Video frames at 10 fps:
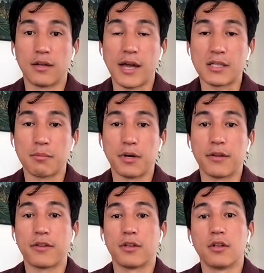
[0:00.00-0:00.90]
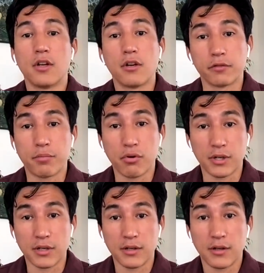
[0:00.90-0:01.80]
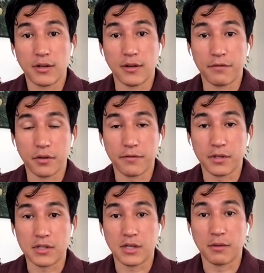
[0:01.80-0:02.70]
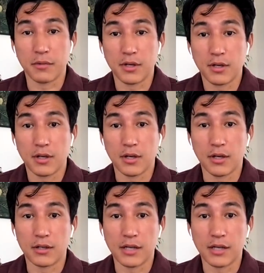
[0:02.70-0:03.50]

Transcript: last month and reported uh, for the first time uh,